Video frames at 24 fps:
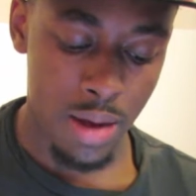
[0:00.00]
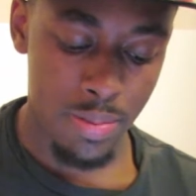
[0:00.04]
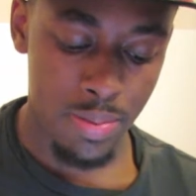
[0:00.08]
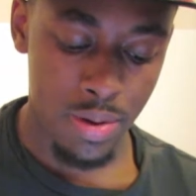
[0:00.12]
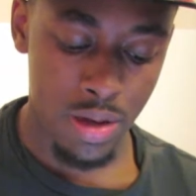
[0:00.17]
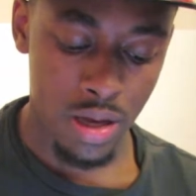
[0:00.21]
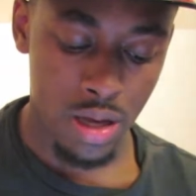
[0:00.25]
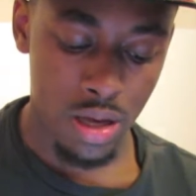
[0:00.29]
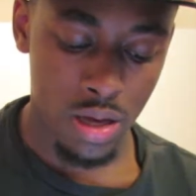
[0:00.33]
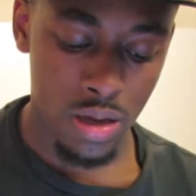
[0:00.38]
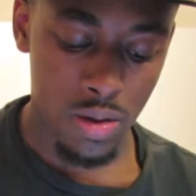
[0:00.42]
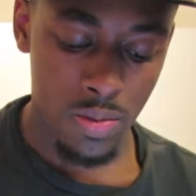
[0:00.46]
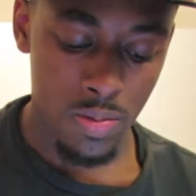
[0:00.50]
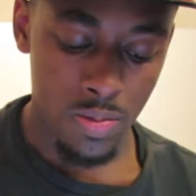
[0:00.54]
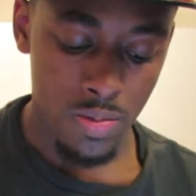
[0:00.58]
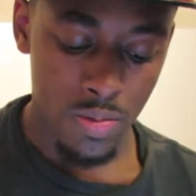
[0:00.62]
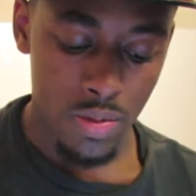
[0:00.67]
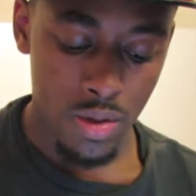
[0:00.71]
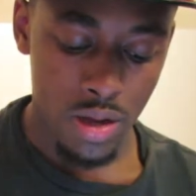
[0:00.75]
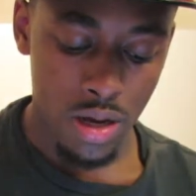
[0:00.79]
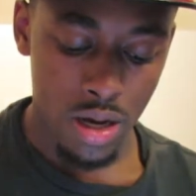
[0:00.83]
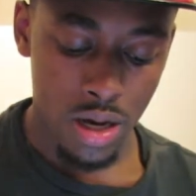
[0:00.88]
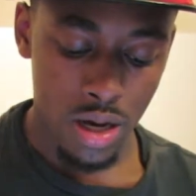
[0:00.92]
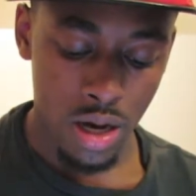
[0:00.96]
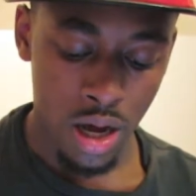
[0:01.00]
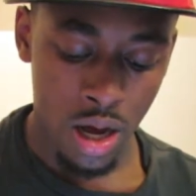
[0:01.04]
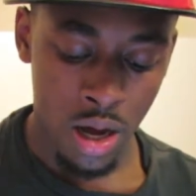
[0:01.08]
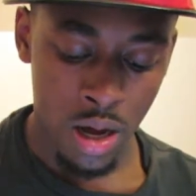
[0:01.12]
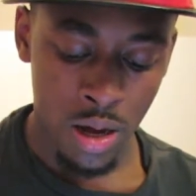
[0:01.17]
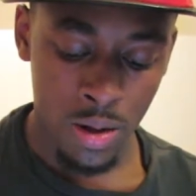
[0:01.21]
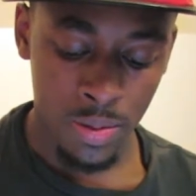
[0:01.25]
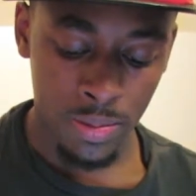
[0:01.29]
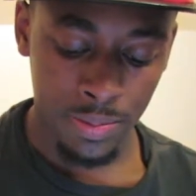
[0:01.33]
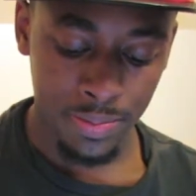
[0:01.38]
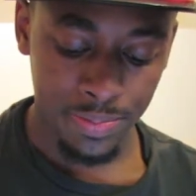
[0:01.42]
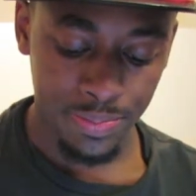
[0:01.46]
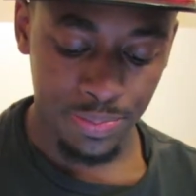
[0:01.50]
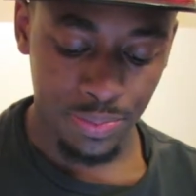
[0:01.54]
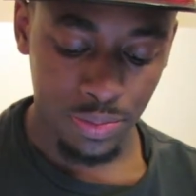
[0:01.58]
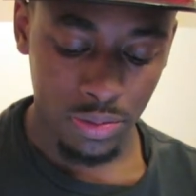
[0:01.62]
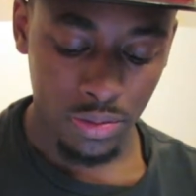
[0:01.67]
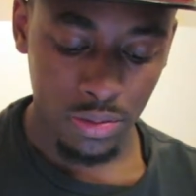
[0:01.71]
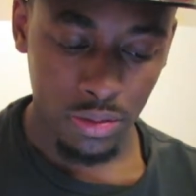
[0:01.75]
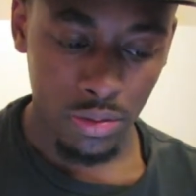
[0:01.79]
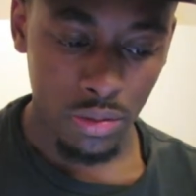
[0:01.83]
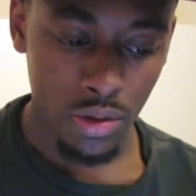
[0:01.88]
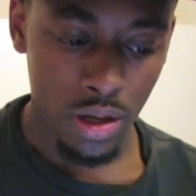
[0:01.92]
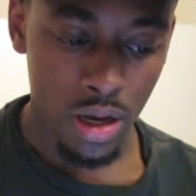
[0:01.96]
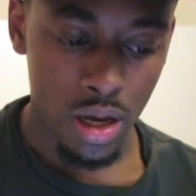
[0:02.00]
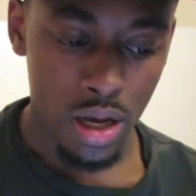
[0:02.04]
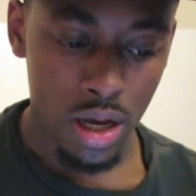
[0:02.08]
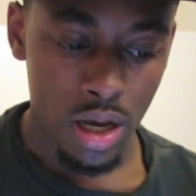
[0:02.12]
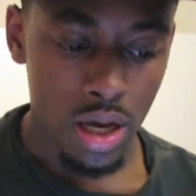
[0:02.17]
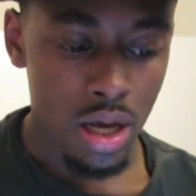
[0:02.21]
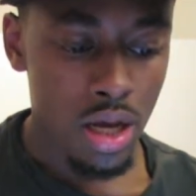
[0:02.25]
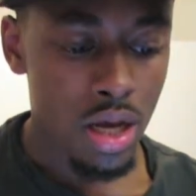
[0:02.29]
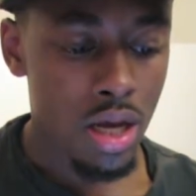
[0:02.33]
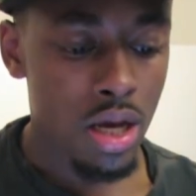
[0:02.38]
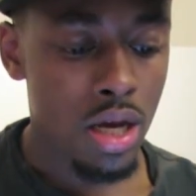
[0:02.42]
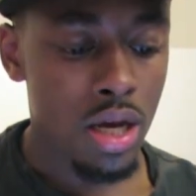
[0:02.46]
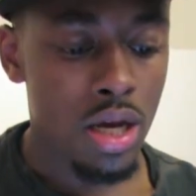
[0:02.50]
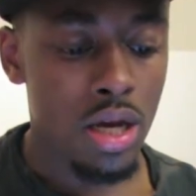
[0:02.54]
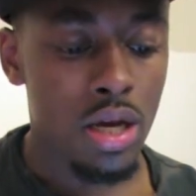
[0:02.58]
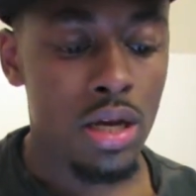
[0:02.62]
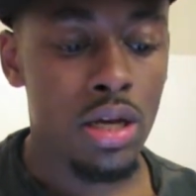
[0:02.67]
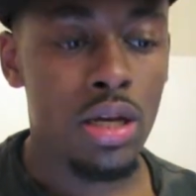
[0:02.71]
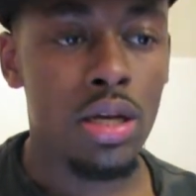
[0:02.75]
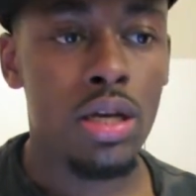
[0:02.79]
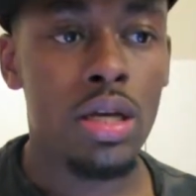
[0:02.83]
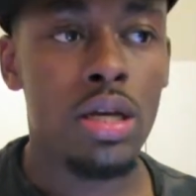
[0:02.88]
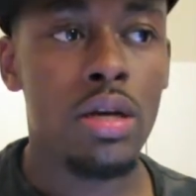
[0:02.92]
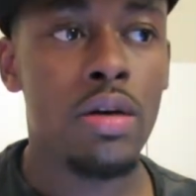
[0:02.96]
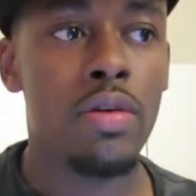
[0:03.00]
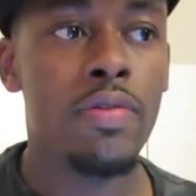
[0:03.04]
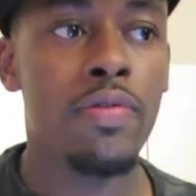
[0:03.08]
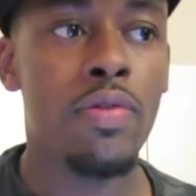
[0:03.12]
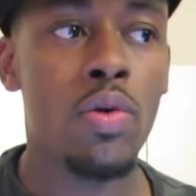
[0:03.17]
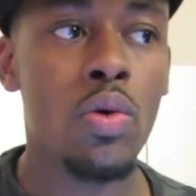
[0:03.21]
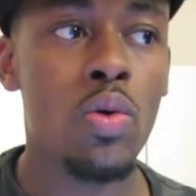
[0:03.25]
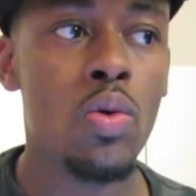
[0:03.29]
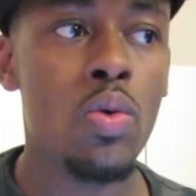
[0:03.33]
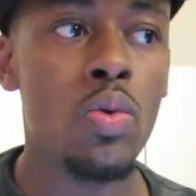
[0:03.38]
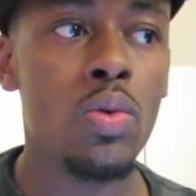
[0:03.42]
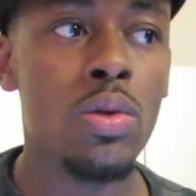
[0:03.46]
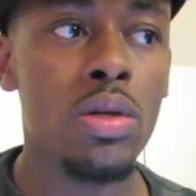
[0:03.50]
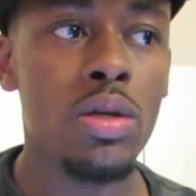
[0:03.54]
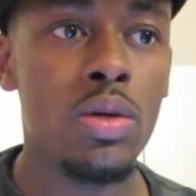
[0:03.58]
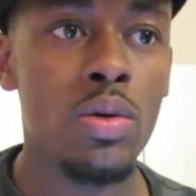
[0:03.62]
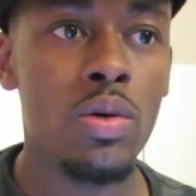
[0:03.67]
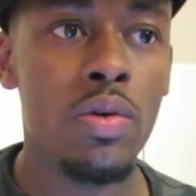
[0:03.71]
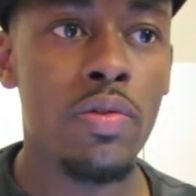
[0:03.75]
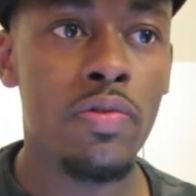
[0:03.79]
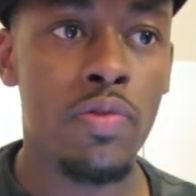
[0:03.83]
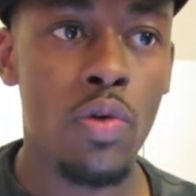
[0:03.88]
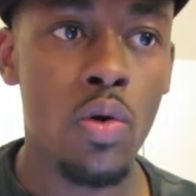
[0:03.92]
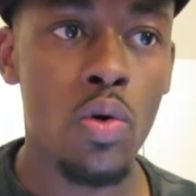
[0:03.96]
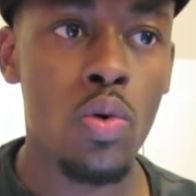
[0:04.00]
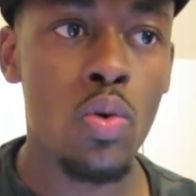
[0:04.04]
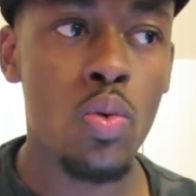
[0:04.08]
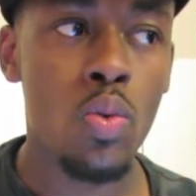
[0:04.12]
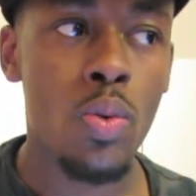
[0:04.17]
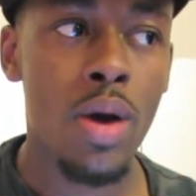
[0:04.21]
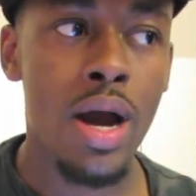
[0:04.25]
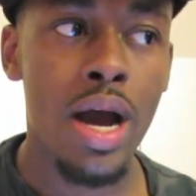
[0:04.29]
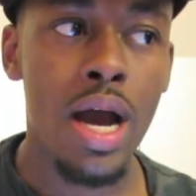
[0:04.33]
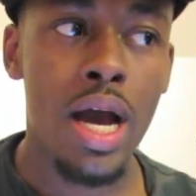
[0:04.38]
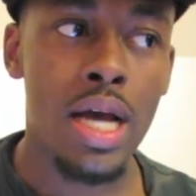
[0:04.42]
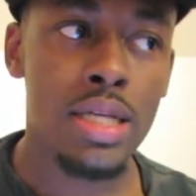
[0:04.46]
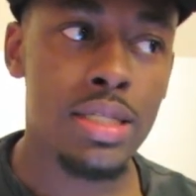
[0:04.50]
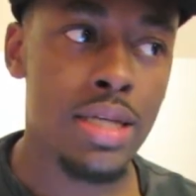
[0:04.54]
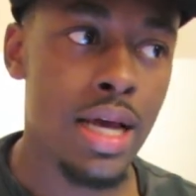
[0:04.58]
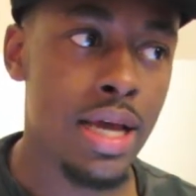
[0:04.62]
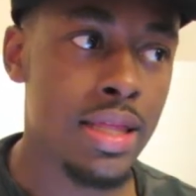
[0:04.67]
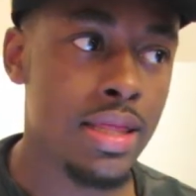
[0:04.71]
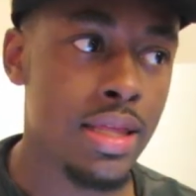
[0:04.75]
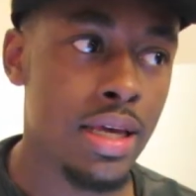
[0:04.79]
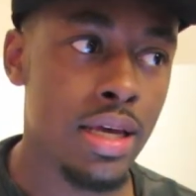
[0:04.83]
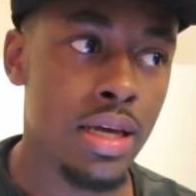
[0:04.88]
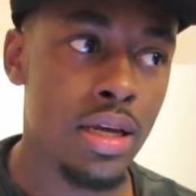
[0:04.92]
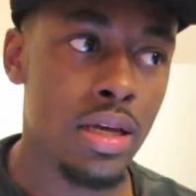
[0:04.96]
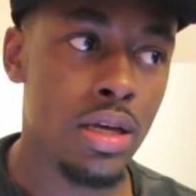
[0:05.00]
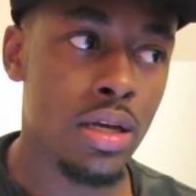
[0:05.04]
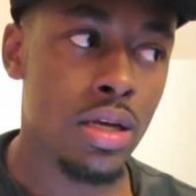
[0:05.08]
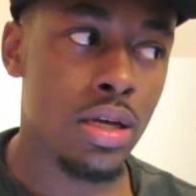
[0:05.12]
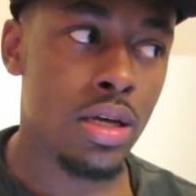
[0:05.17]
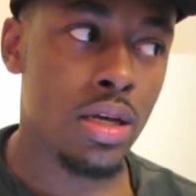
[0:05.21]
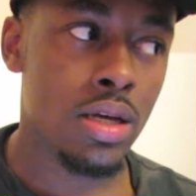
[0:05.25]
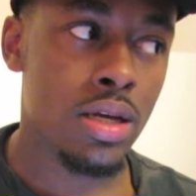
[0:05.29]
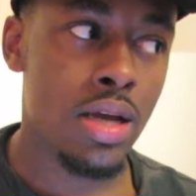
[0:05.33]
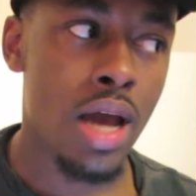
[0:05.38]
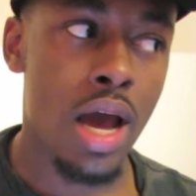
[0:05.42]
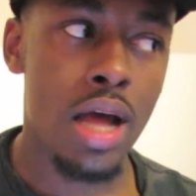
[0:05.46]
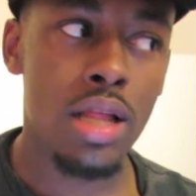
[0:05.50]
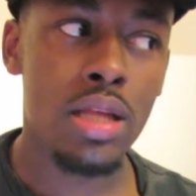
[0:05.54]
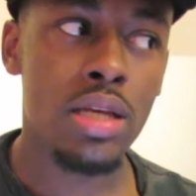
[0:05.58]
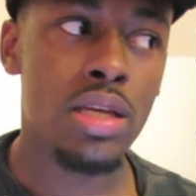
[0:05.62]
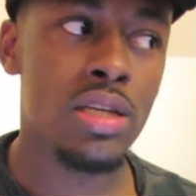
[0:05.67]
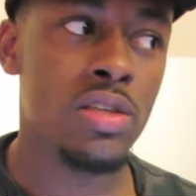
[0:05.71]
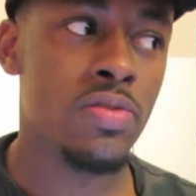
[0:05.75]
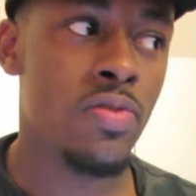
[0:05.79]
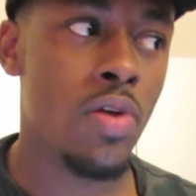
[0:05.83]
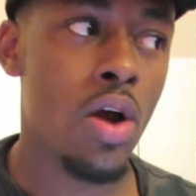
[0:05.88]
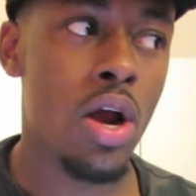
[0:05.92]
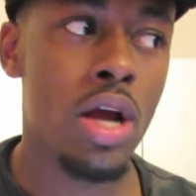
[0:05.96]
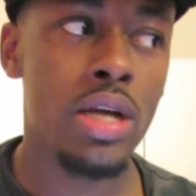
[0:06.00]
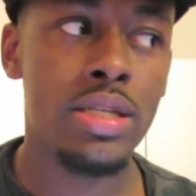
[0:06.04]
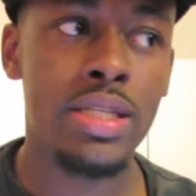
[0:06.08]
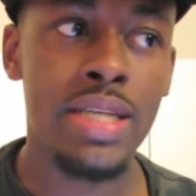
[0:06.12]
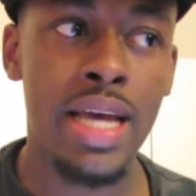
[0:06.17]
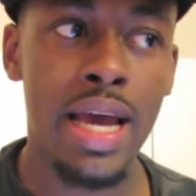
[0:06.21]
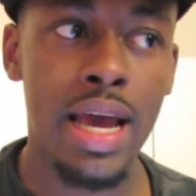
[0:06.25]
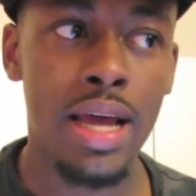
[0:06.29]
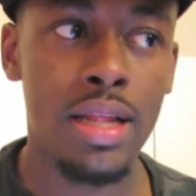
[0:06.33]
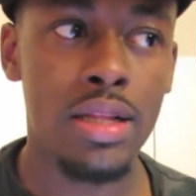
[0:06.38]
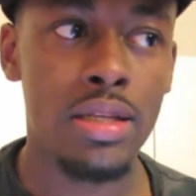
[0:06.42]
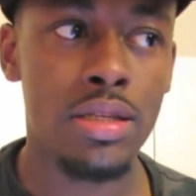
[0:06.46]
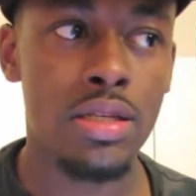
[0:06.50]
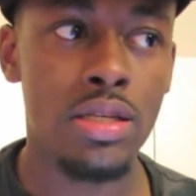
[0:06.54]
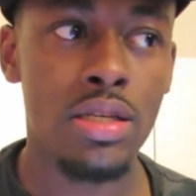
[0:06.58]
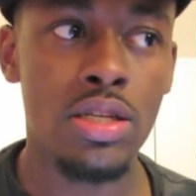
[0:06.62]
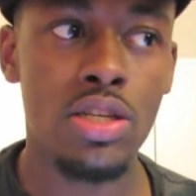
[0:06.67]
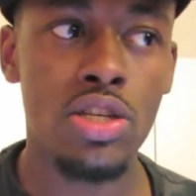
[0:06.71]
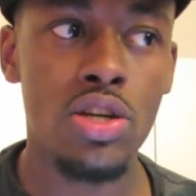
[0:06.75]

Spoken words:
opinion. Vocal wise, I think Kelly is very talented.